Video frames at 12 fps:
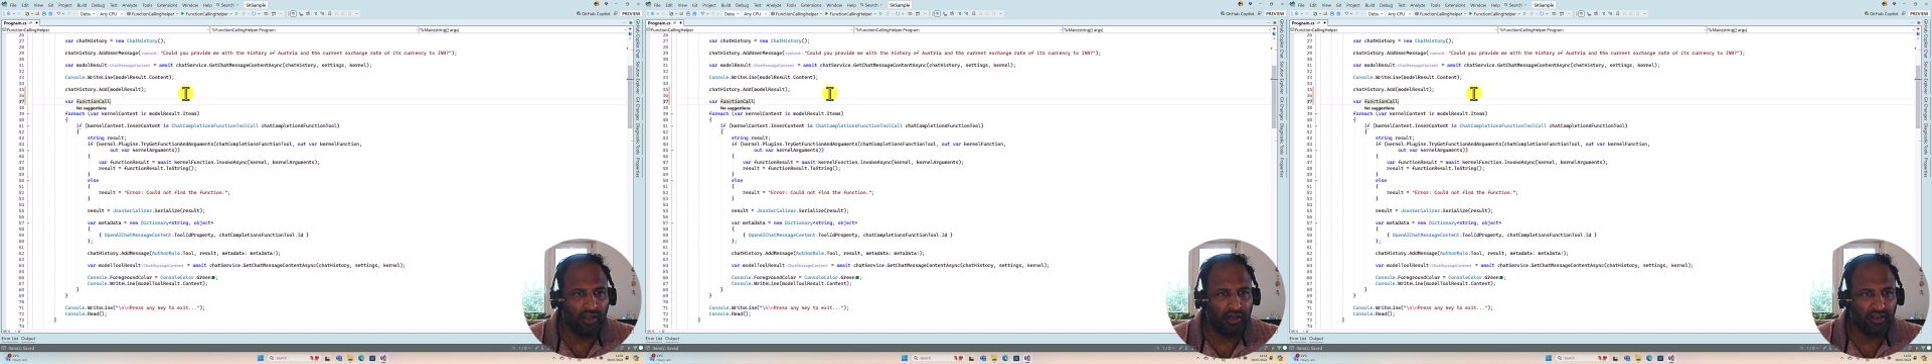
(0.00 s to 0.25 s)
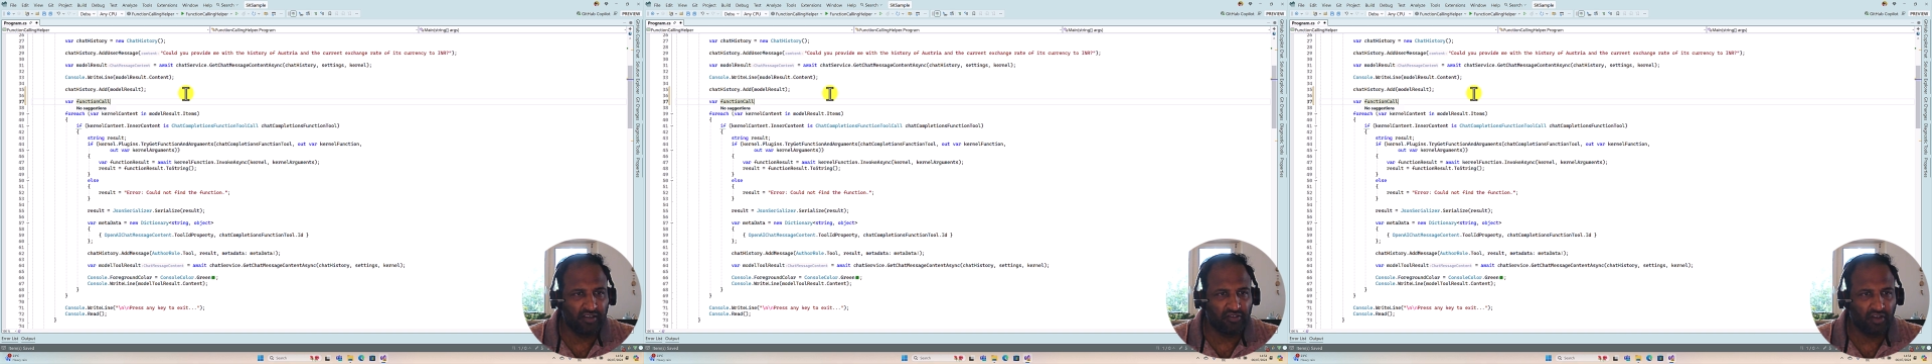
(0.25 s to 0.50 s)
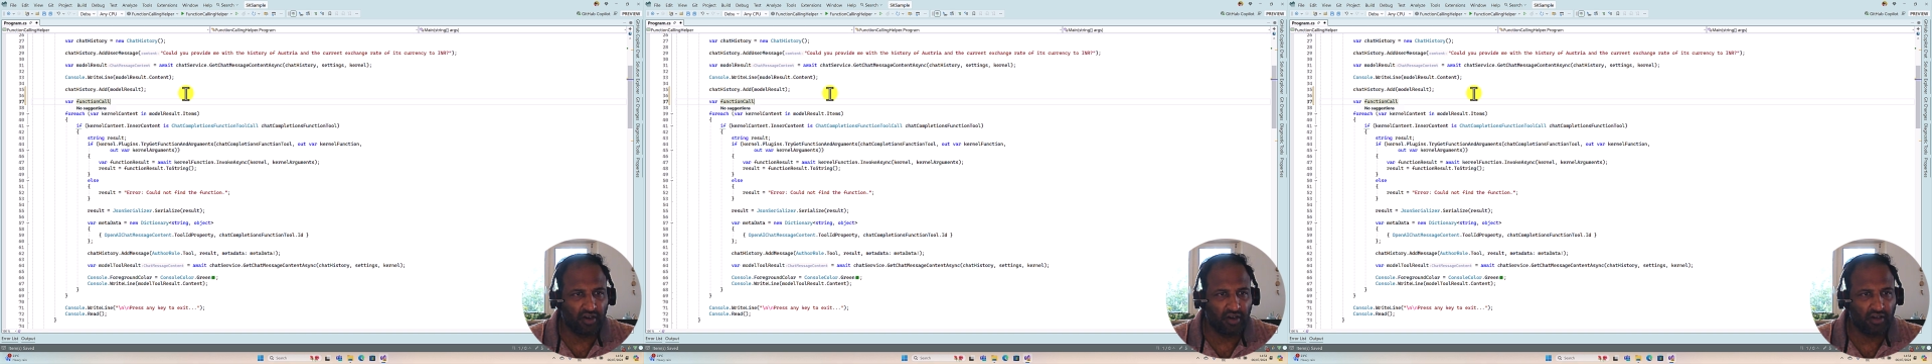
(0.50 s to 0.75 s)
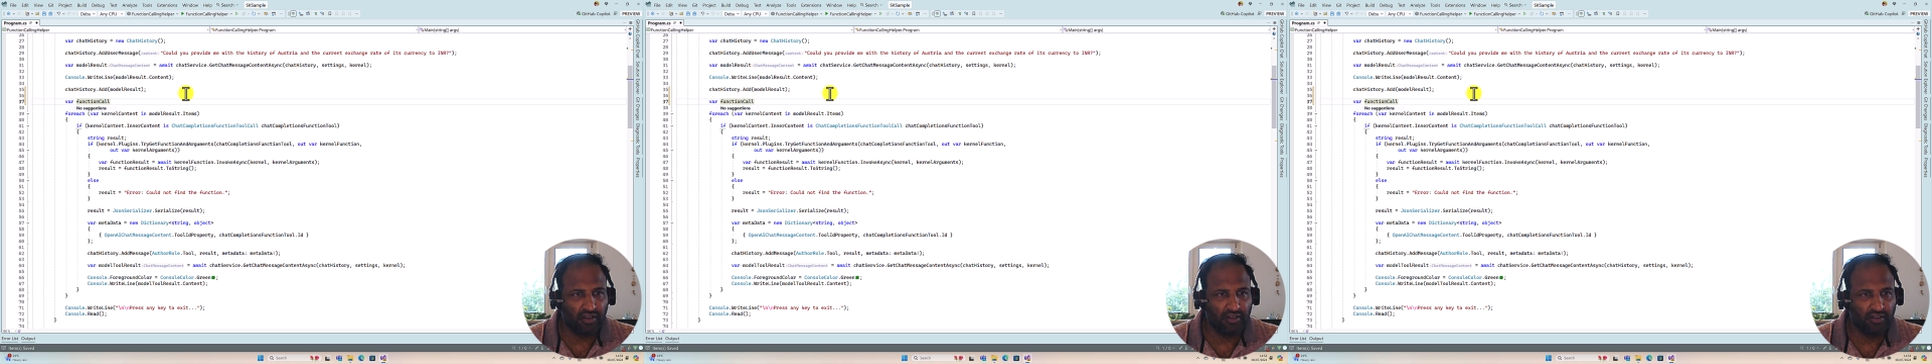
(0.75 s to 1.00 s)
returns or
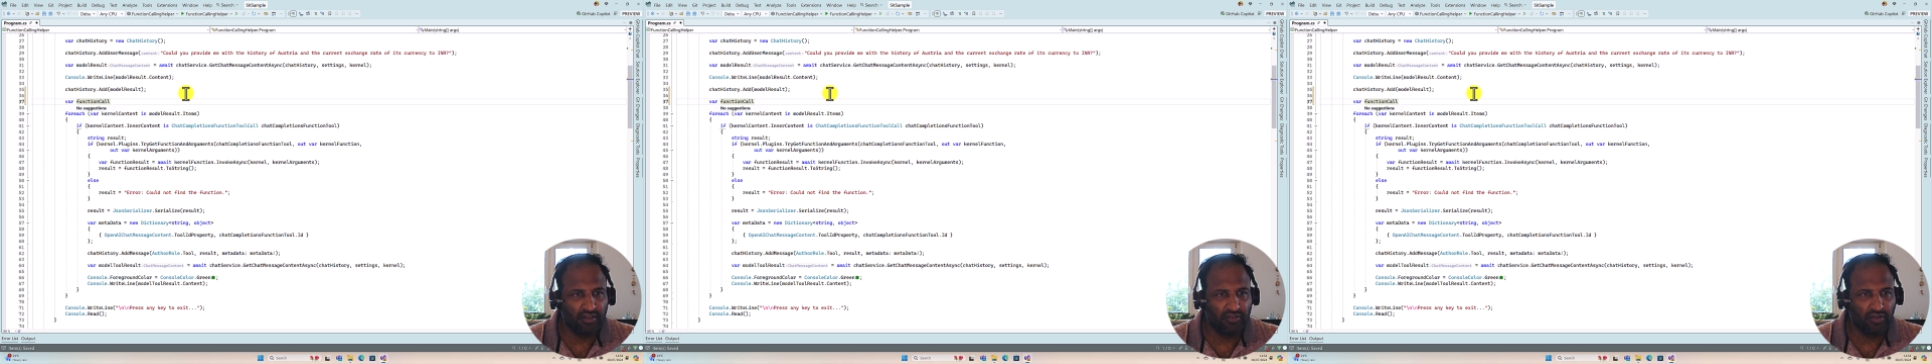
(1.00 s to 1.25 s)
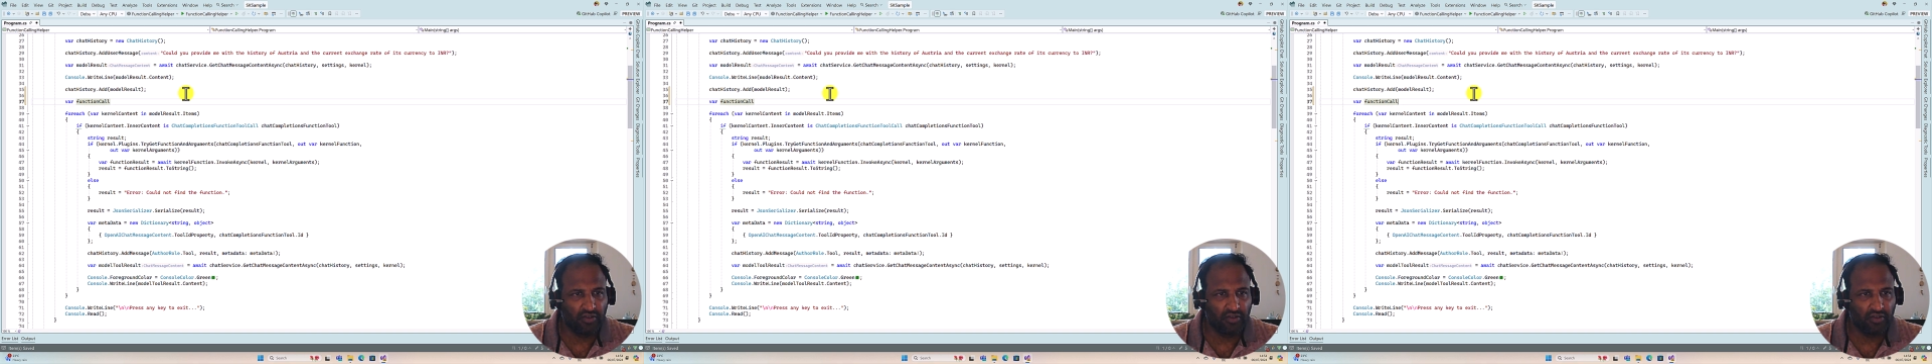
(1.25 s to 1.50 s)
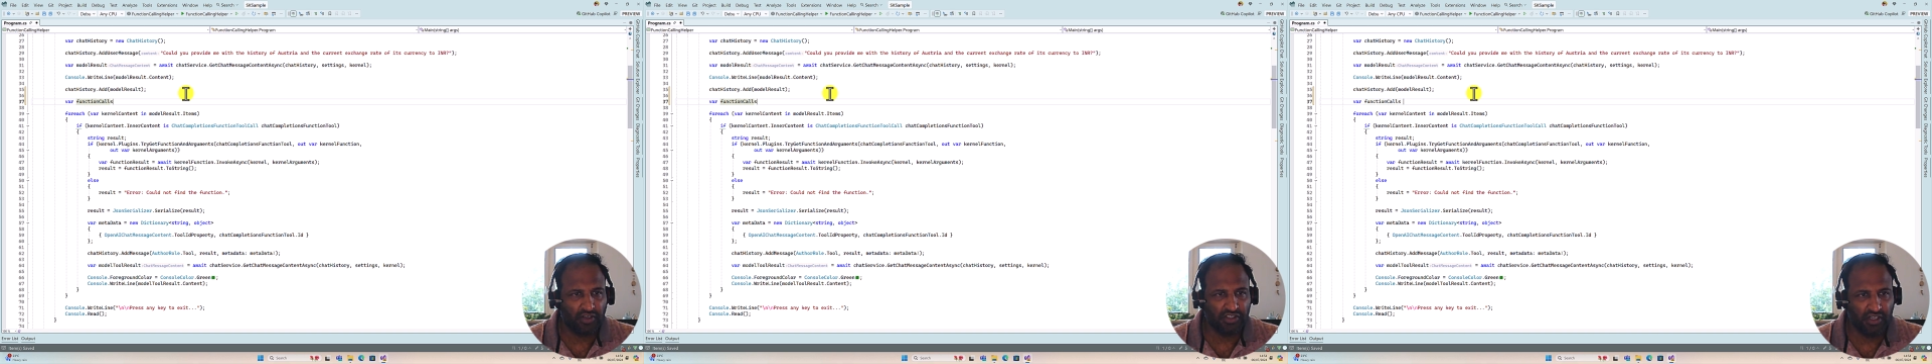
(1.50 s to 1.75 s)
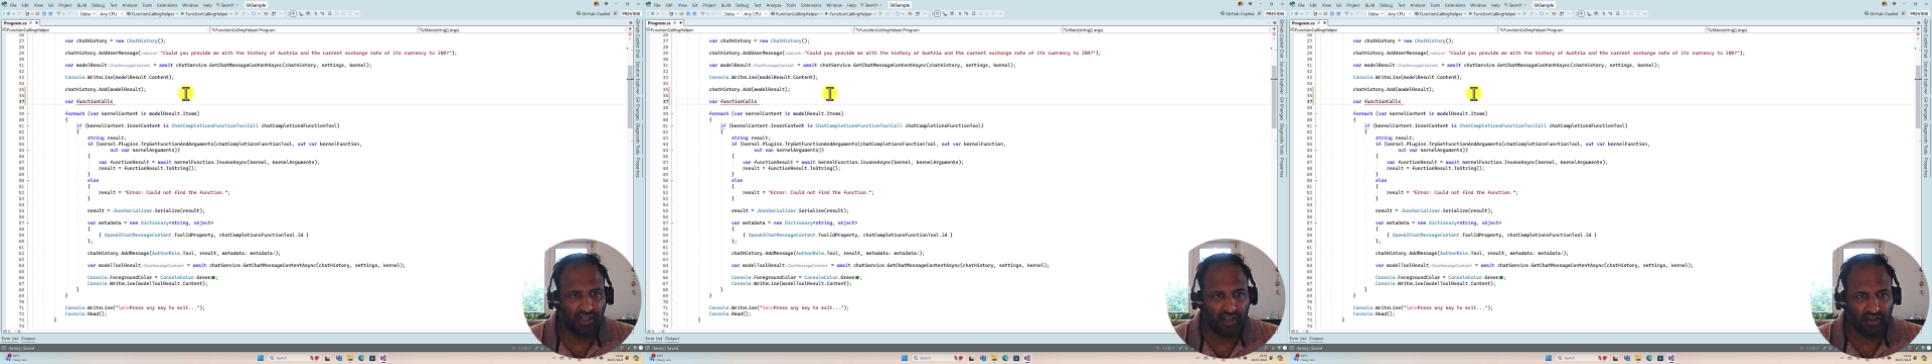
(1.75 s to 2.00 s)
not. So the
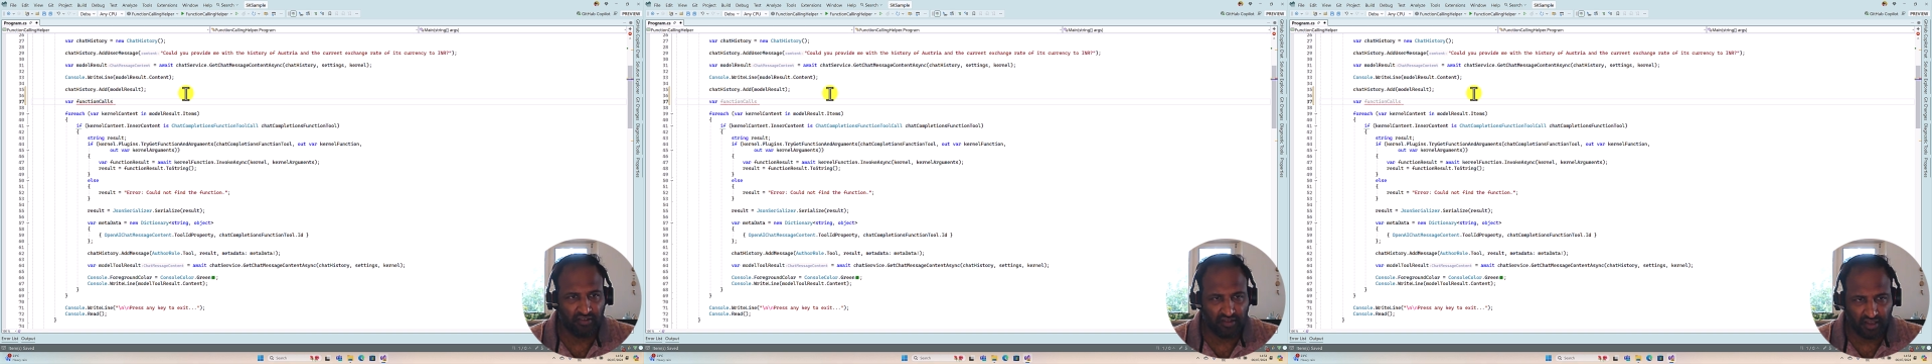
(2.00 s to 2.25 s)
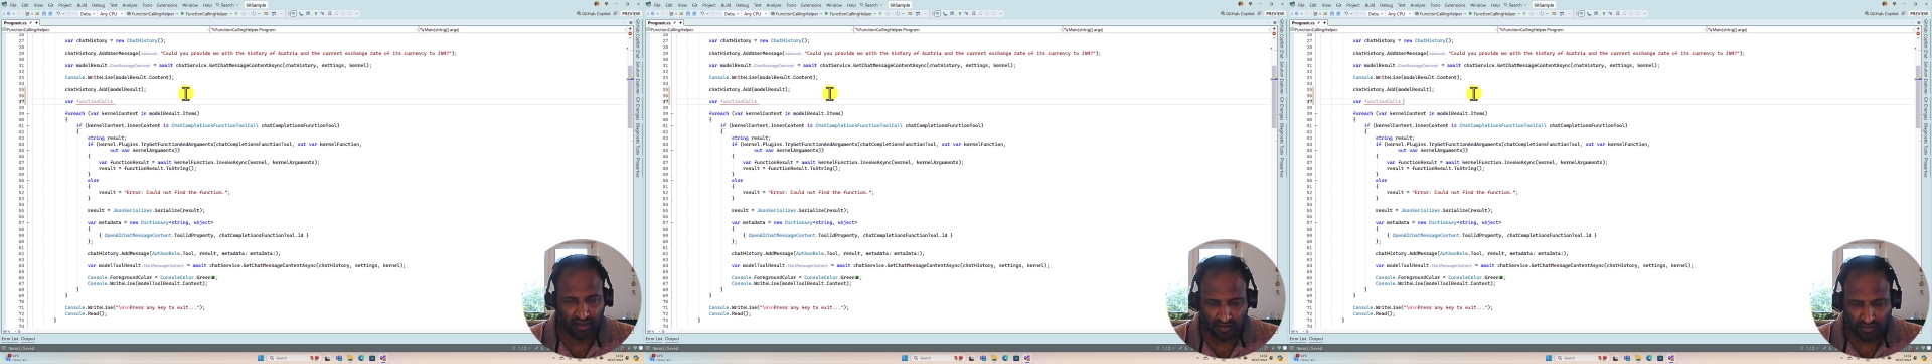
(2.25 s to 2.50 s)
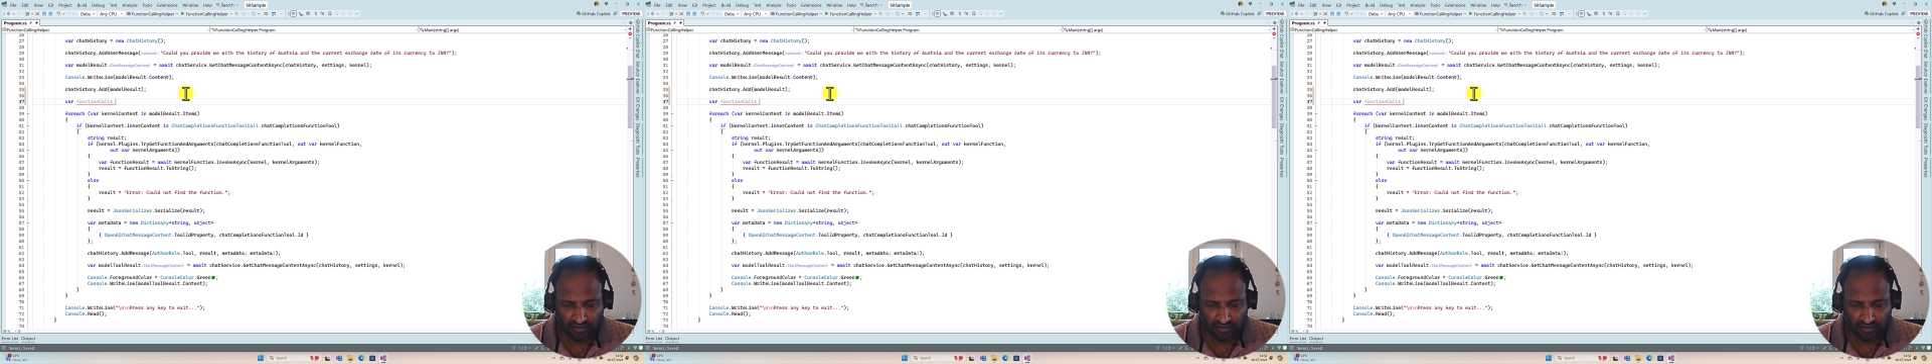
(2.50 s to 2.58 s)
function calls here,